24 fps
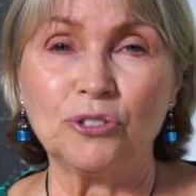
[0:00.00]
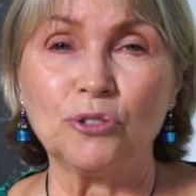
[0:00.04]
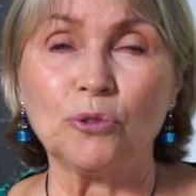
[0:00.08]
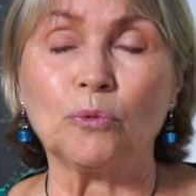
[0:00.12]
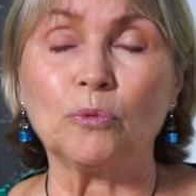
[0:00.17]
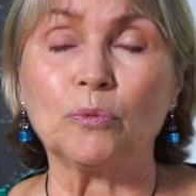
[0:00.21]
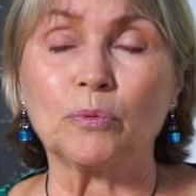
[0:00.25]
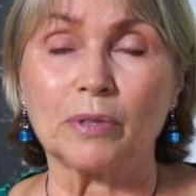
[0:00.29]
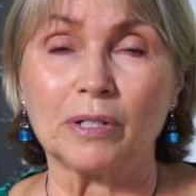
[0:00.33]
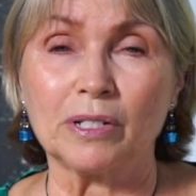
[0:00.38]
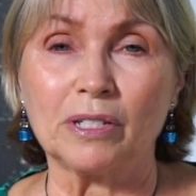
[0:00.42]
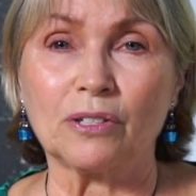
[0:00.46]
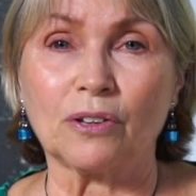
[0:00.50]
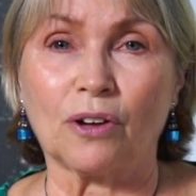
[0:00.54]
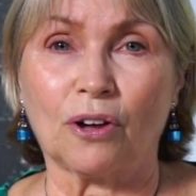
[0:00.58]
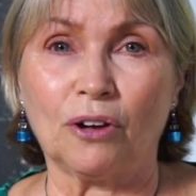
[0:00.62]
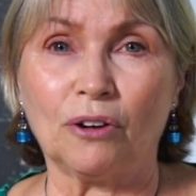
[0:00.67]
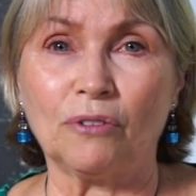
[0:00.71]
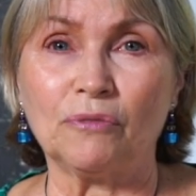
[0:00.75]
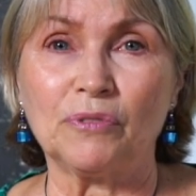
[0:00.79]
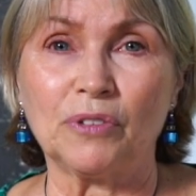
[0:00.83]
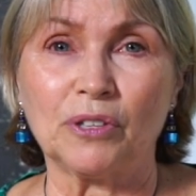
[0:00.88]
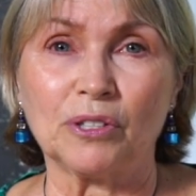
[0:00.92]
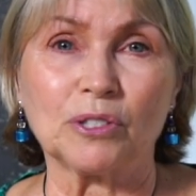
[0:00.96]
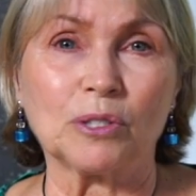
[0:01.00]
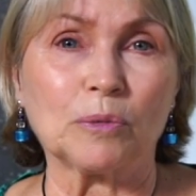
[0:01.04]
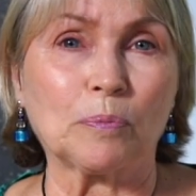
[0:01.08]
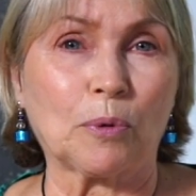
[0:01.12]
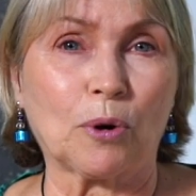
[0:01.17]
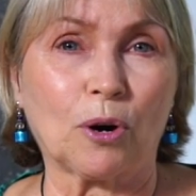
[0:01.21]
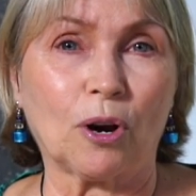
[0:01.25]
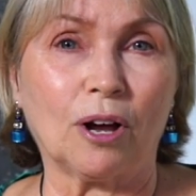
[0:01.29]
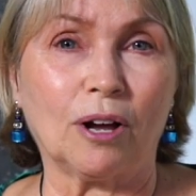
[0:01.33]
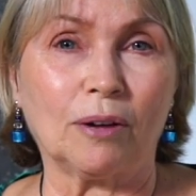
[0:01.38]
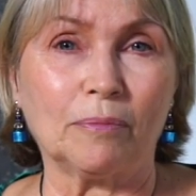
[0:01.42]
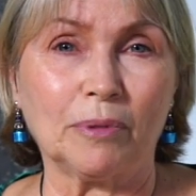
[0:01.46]
you'll resolve this
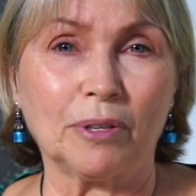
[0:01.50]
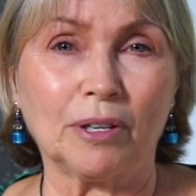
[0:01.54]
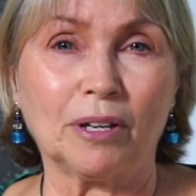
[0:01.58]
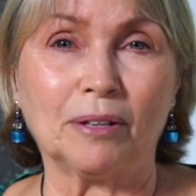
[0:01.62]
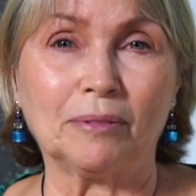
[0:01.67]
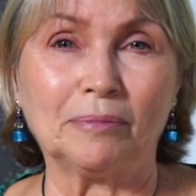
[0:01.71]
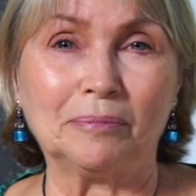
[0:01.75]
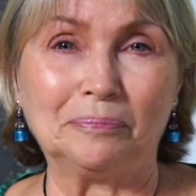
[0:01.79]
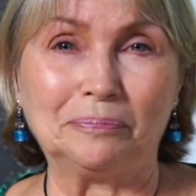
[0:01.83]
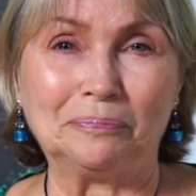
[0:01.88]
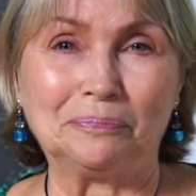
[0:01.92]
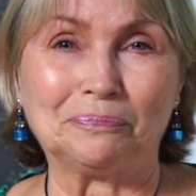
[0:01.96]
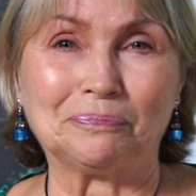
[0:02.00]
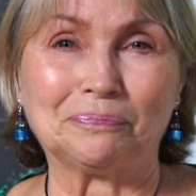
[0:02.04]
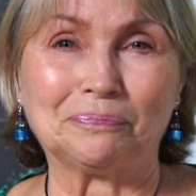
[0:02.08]
problem.